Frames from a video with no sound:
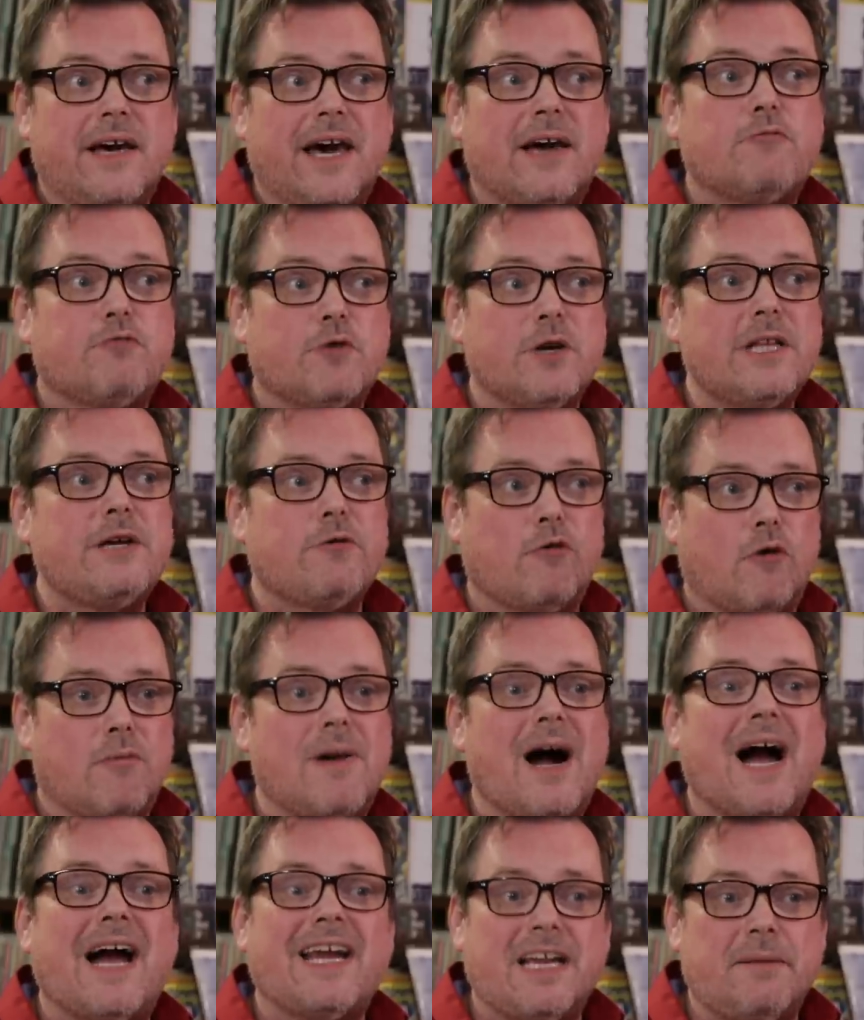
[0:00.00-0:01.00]
it really
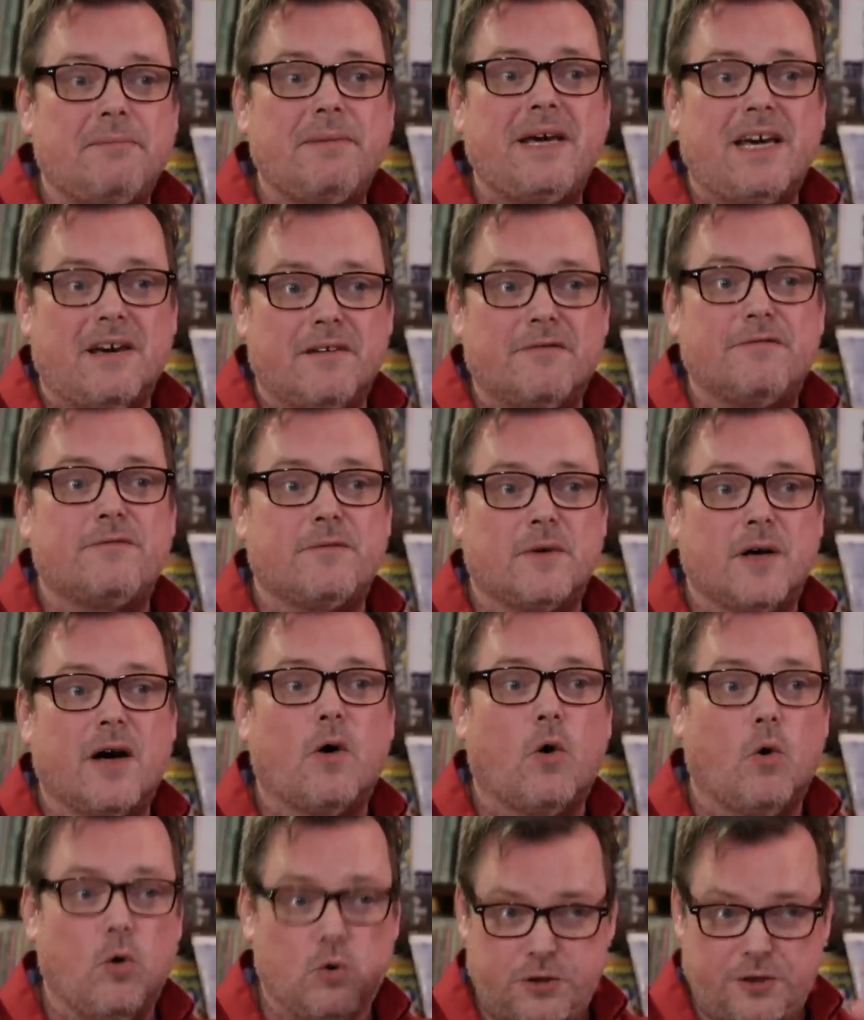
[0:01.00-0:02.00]
reminded me of
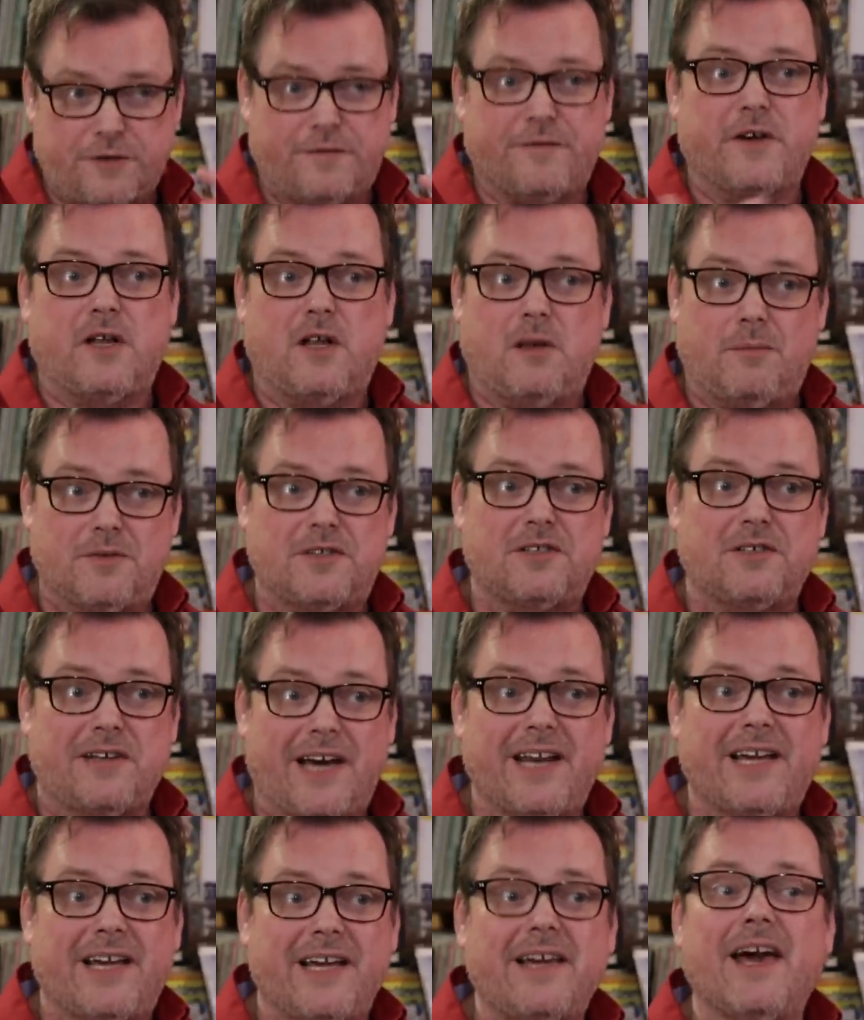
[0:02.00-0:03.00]
older films.
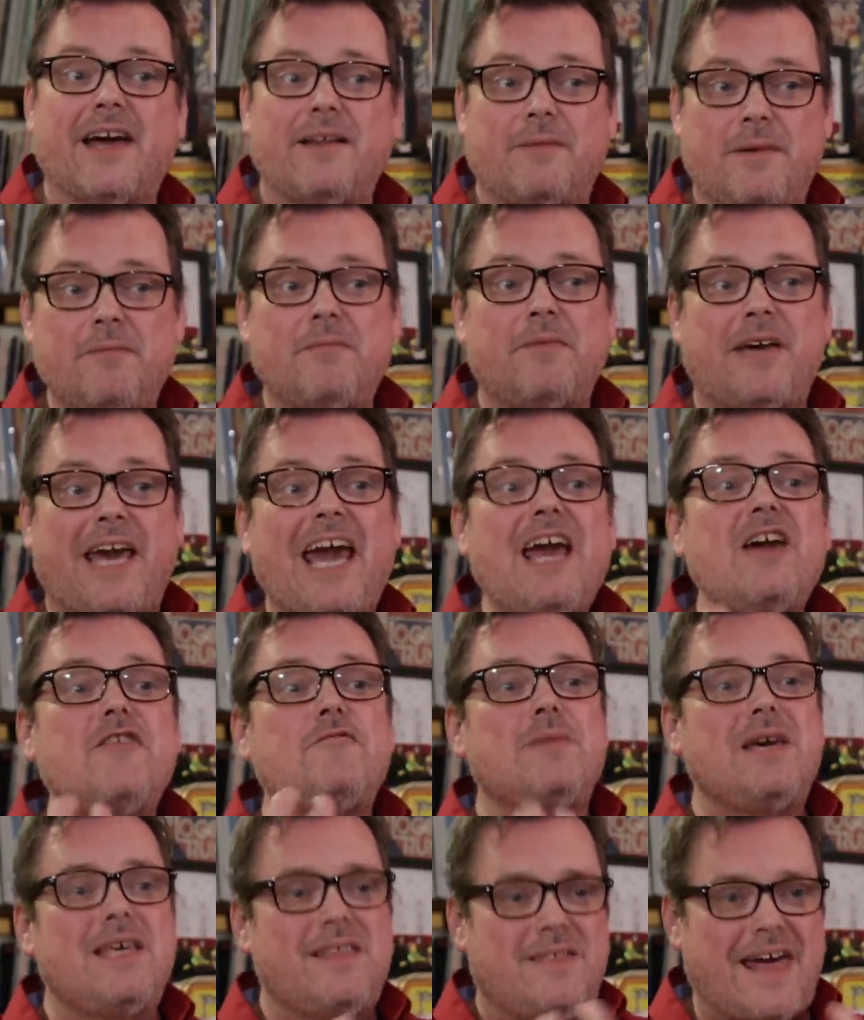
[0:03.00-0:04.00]
Mm-hmm. And it
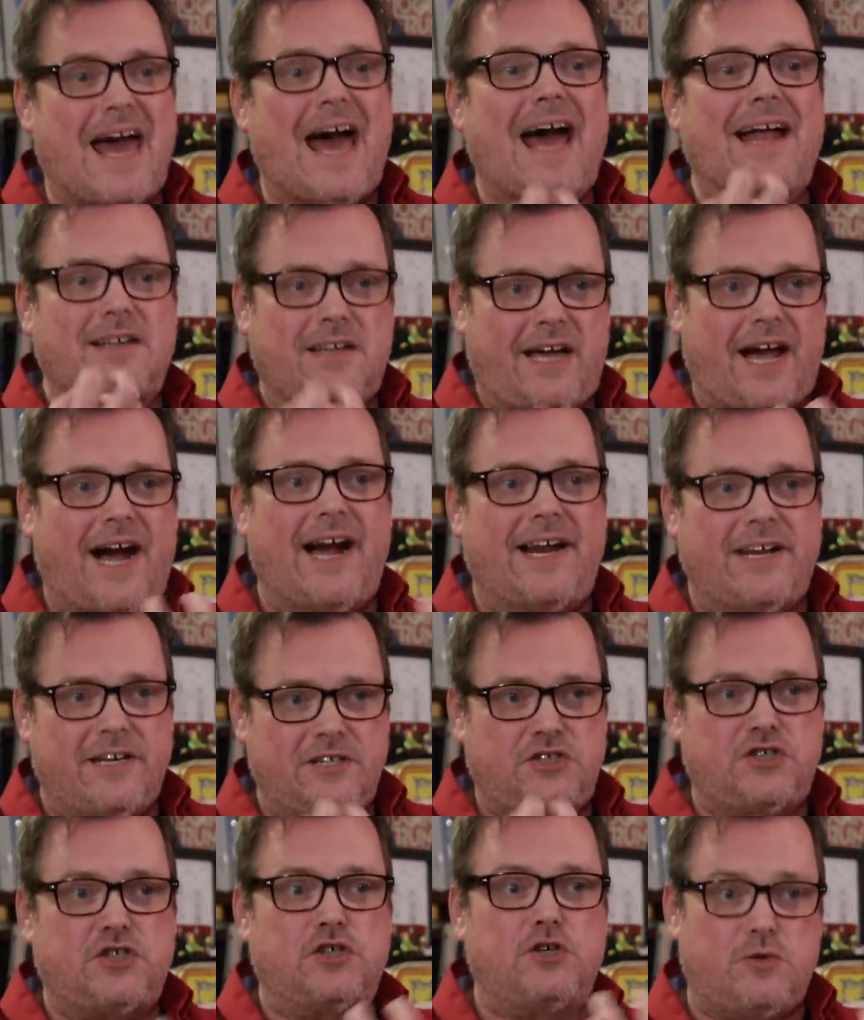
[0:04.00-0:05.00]
gave me that kind
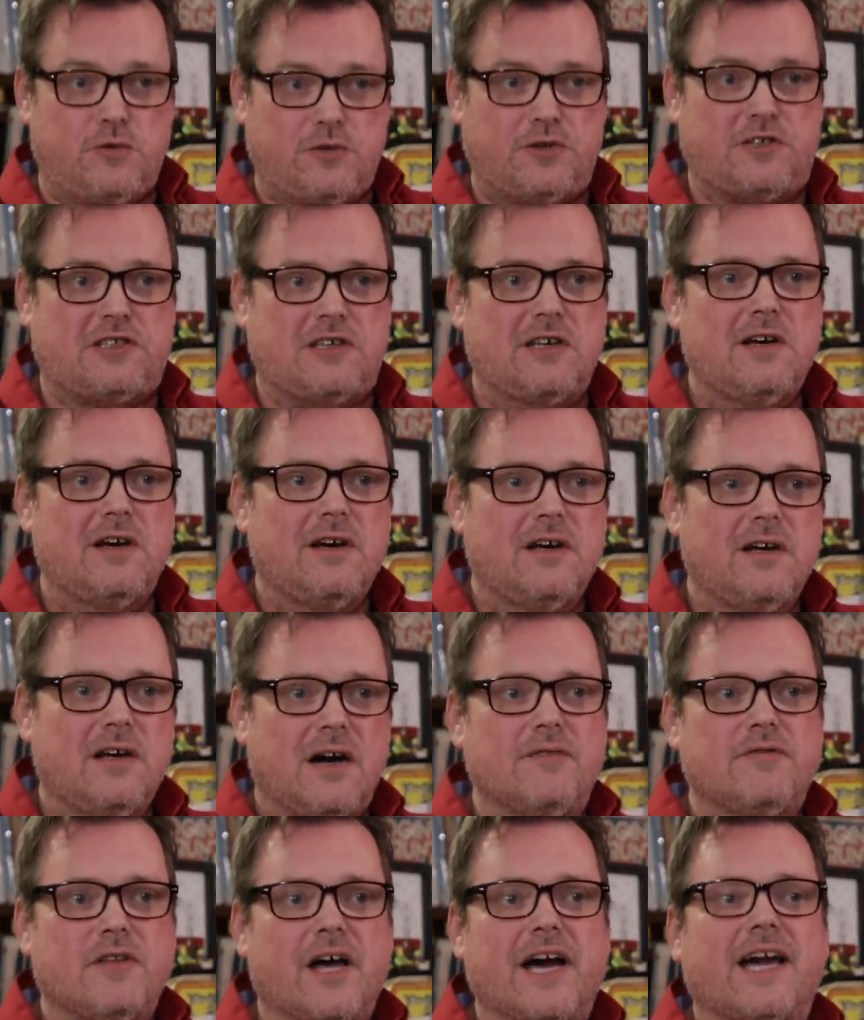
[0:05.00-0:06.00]
of juice
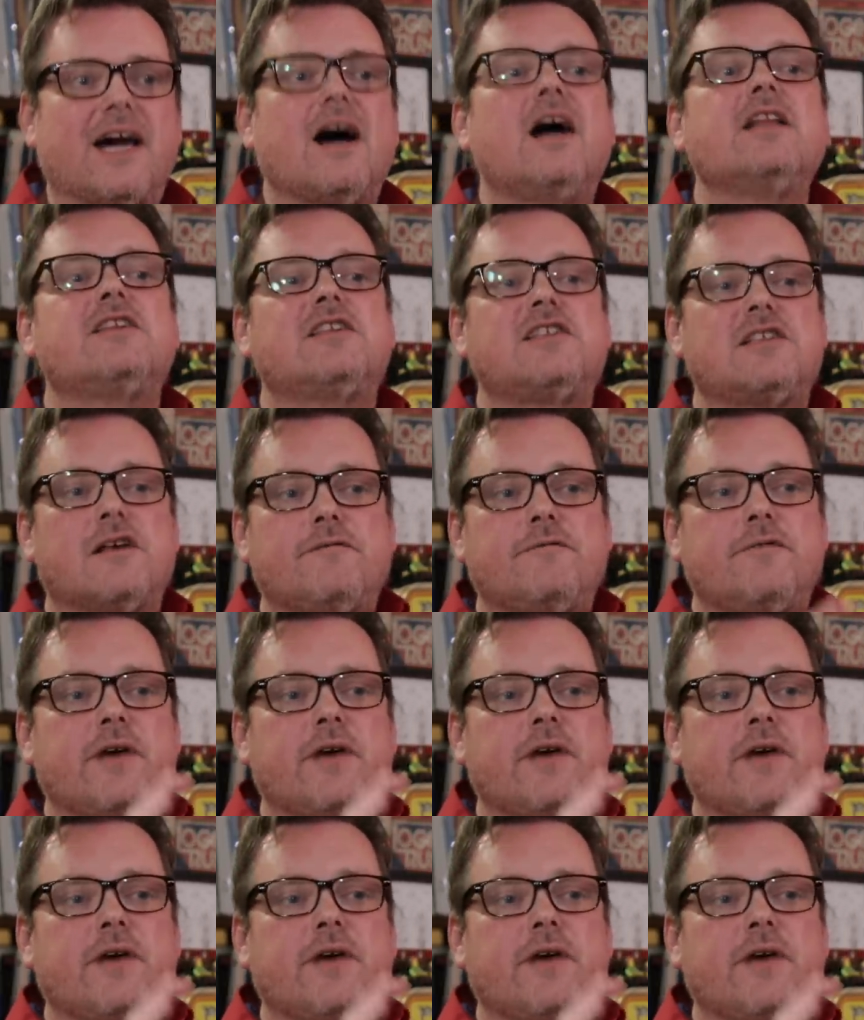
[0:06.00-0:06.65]
of like, this is a